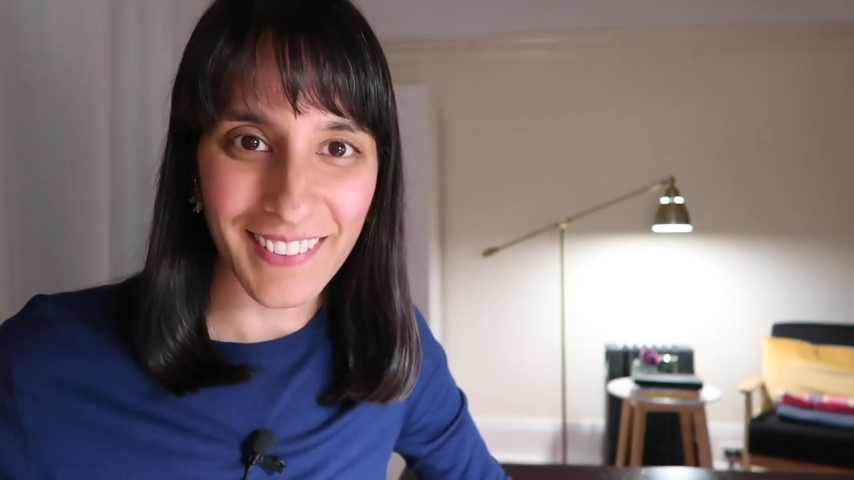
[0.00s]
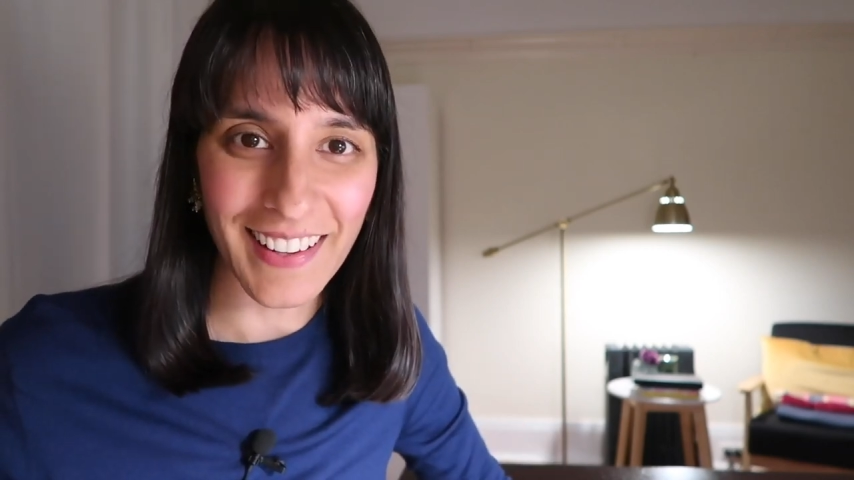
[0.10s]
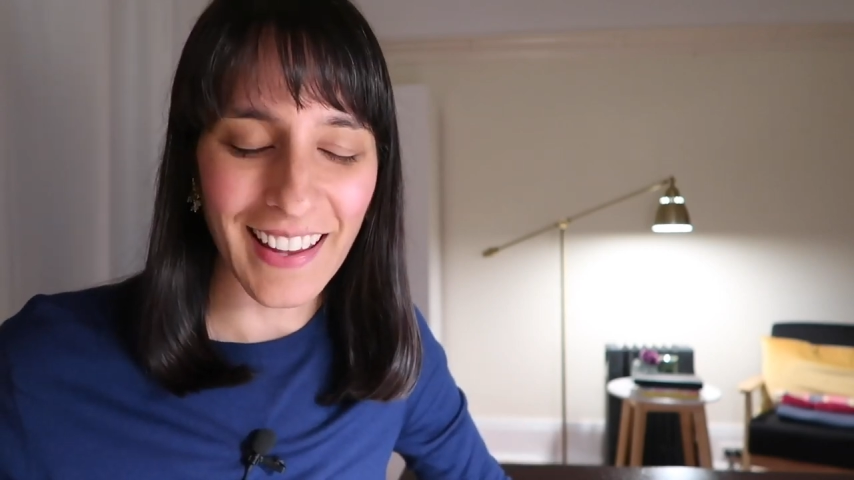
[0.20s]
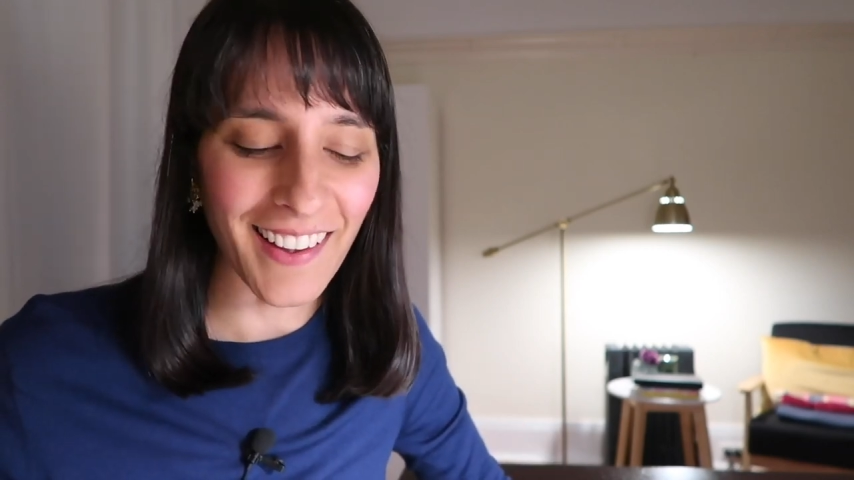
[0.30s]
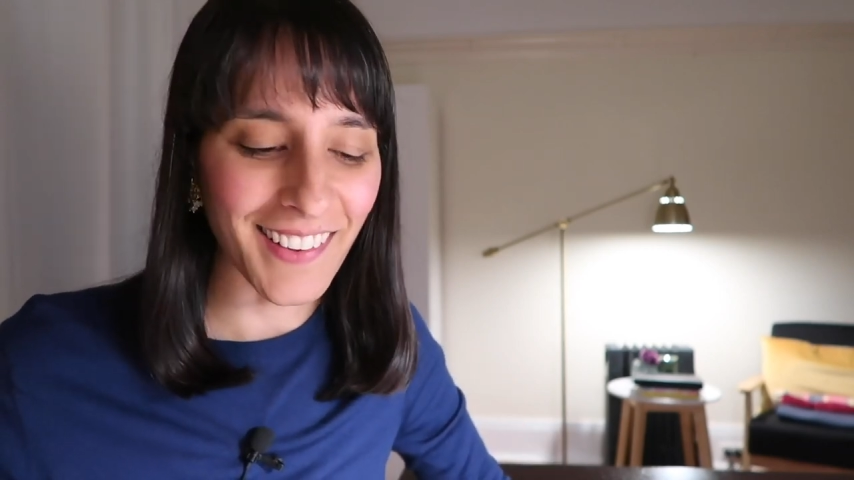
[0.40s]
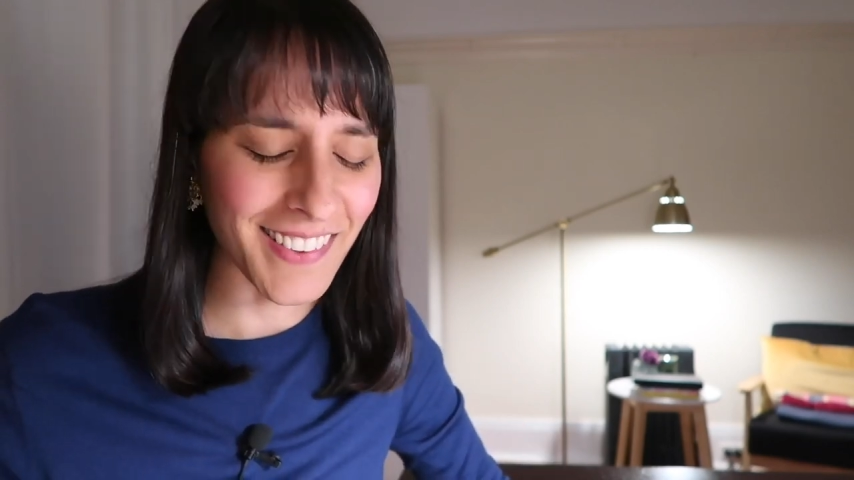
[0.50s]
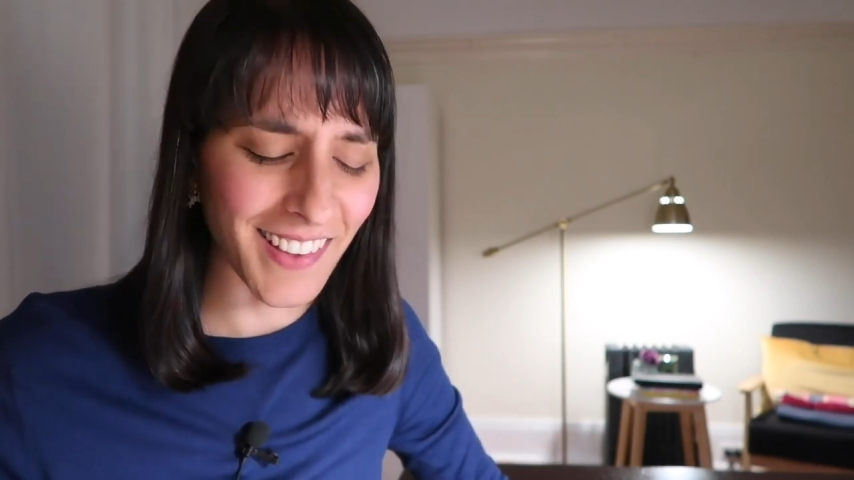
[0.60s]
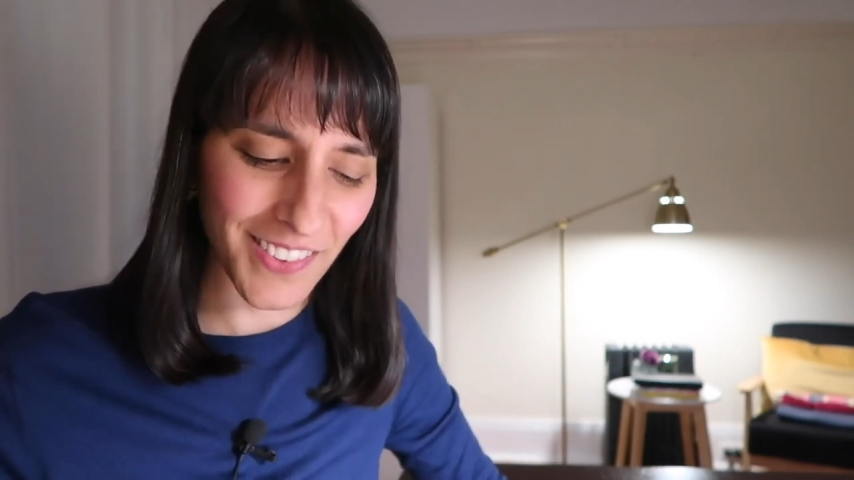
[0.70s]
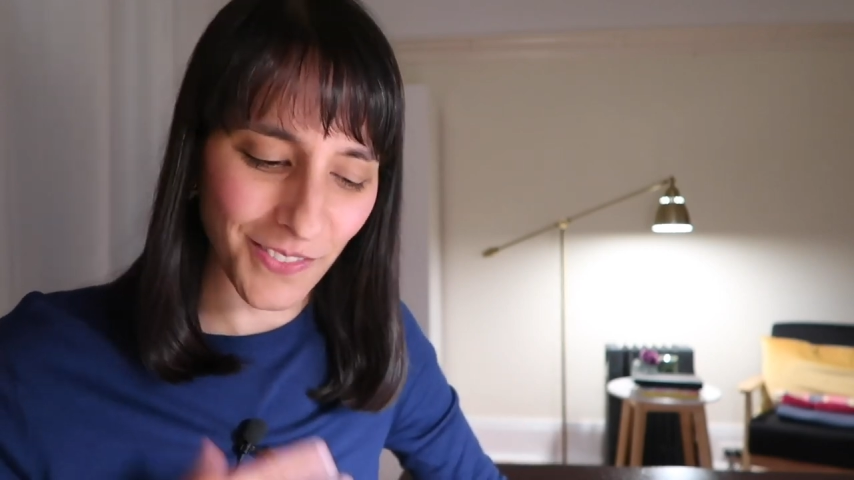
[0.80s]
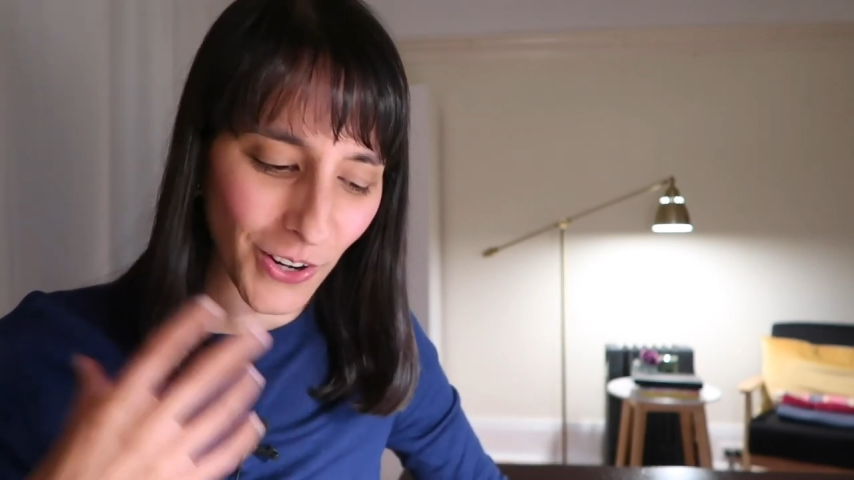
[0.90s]
Okay, so
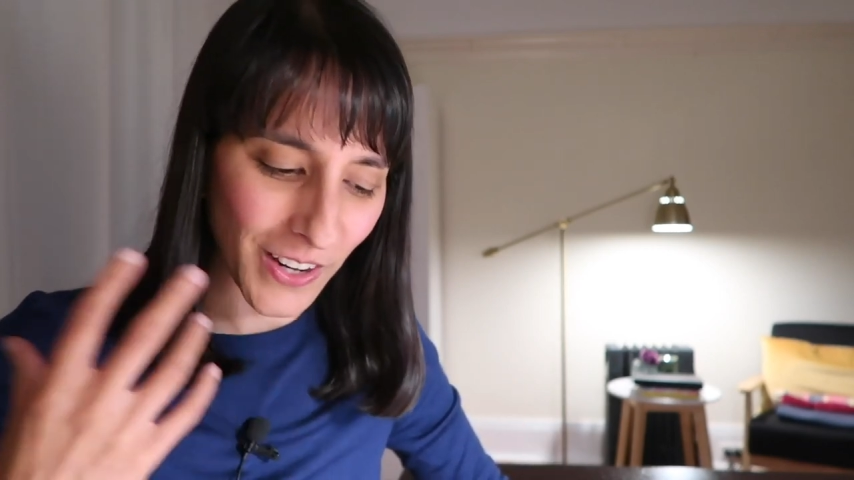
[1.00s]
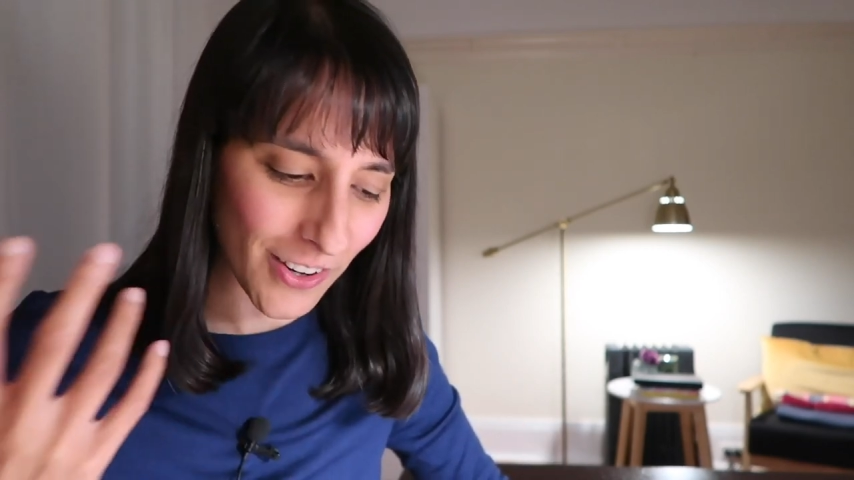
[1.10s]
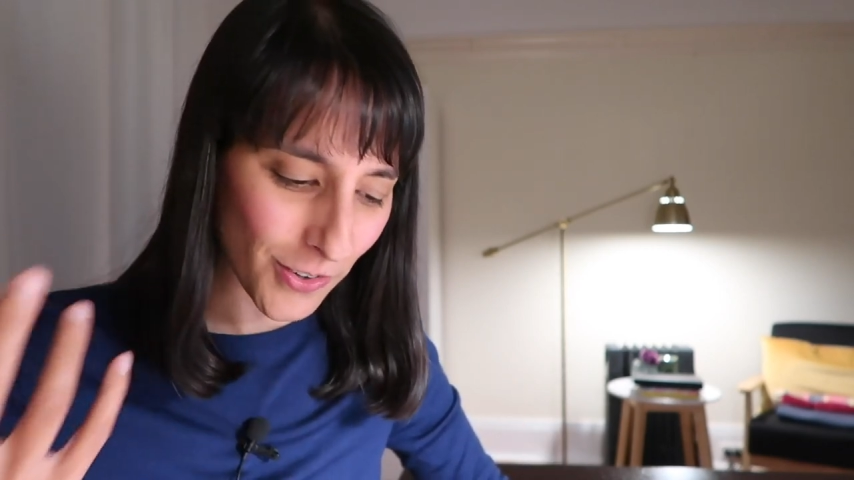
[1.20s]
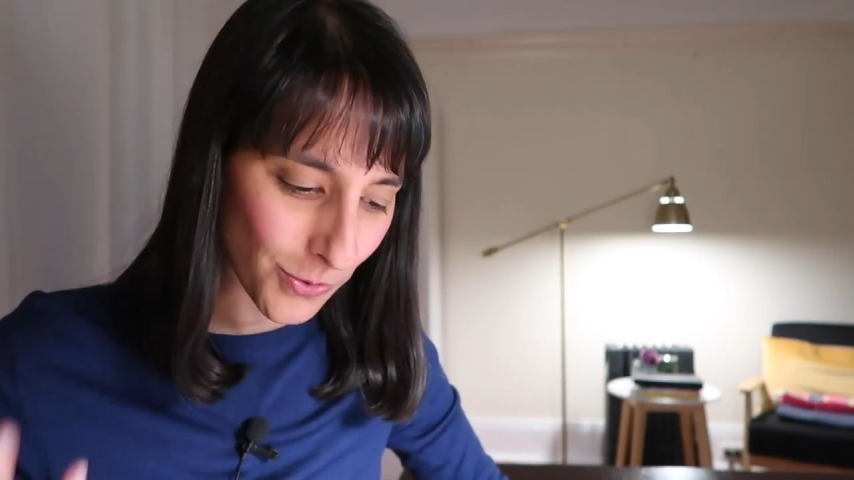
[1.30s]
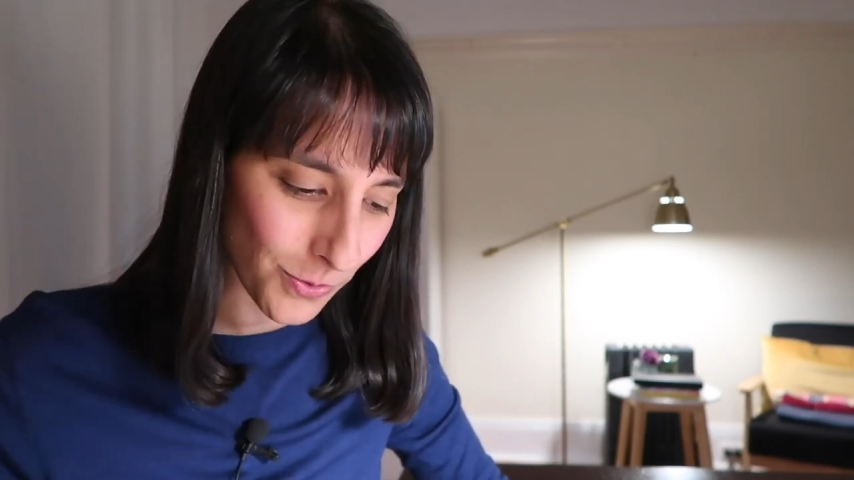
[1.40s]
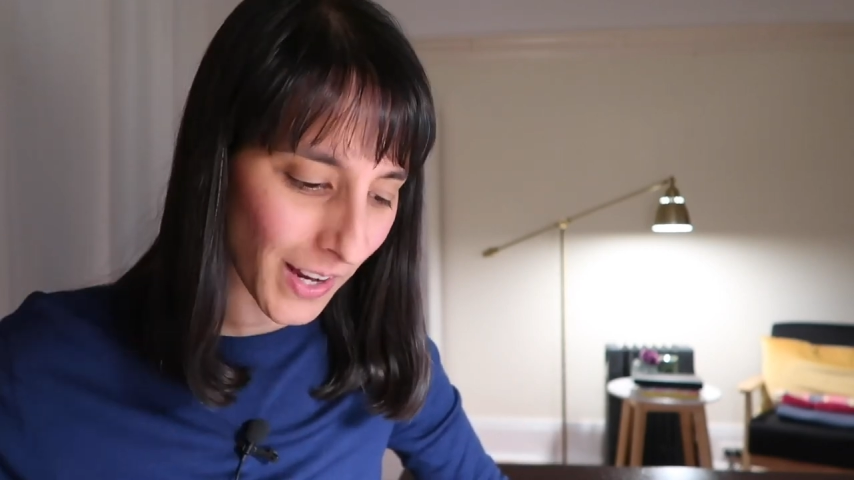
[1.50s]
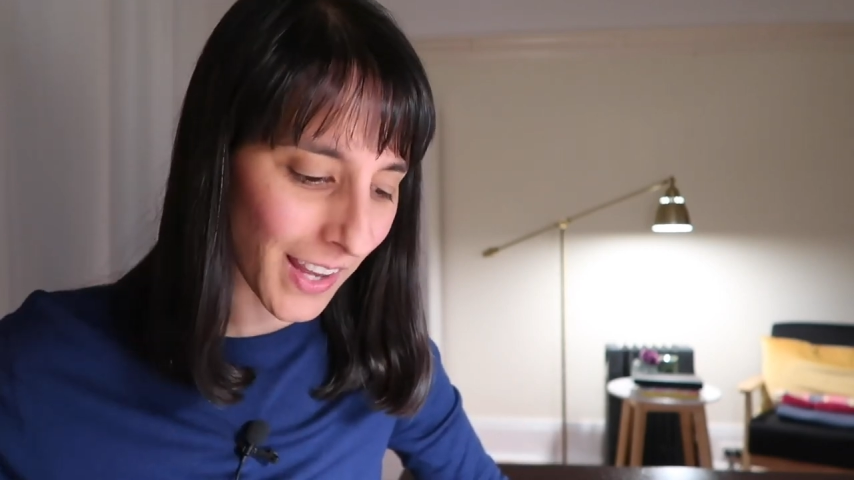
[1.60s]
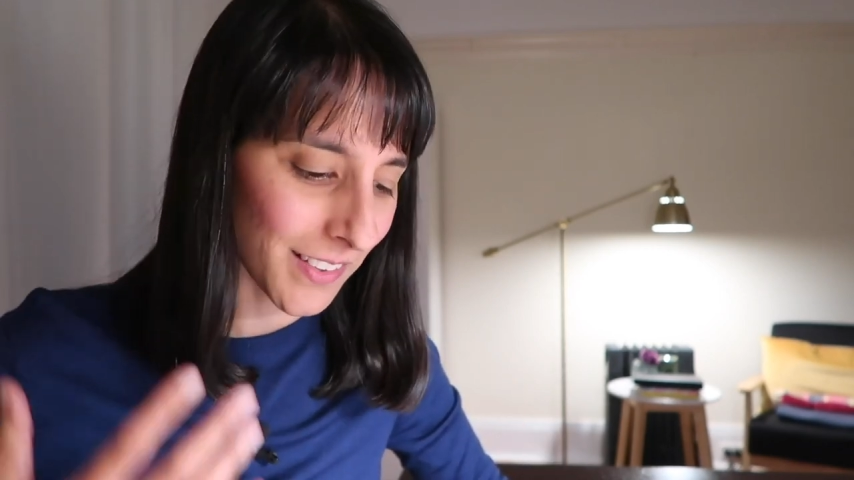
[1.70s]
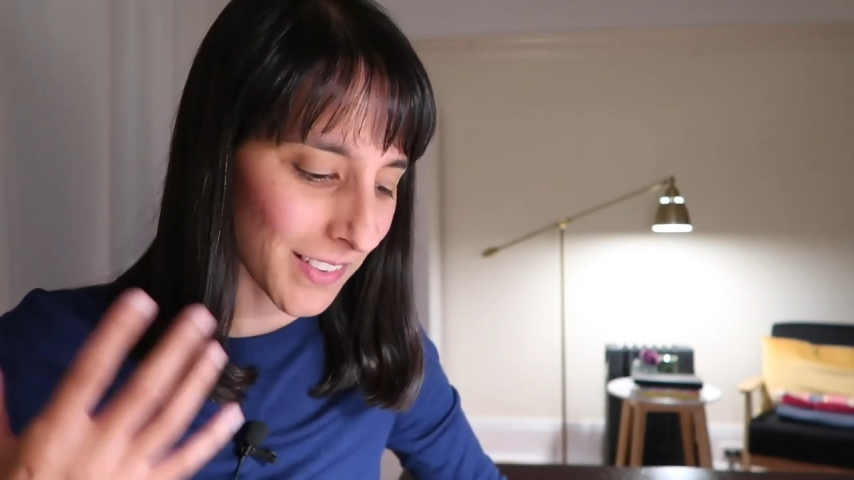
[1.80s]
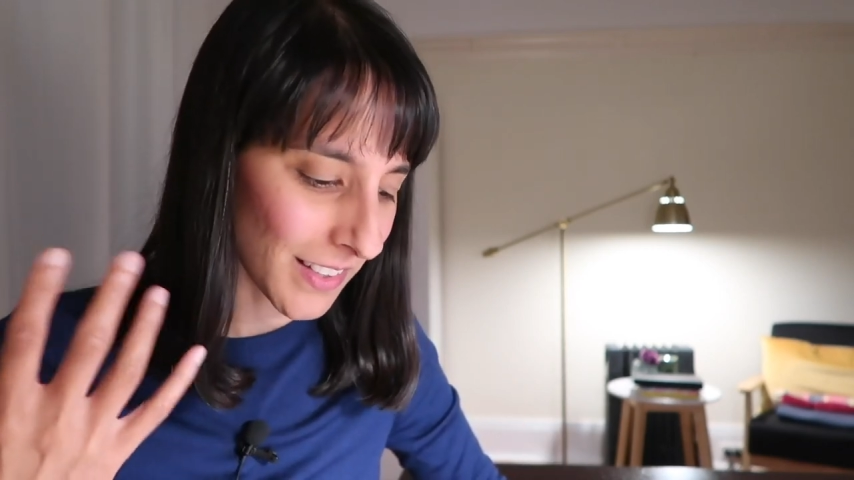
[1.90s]
that's a very
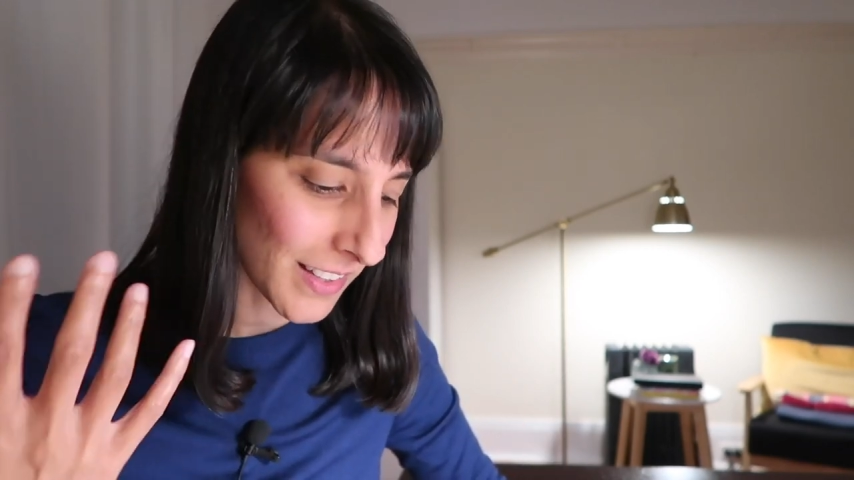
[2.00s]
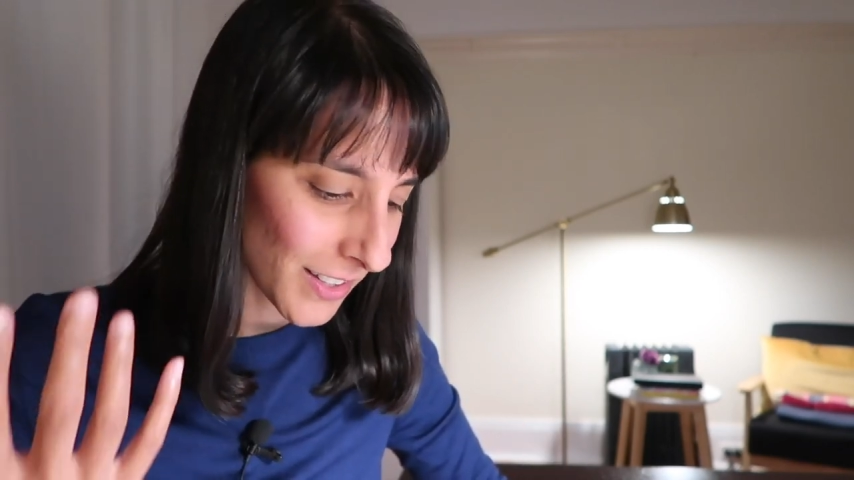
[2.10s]
grand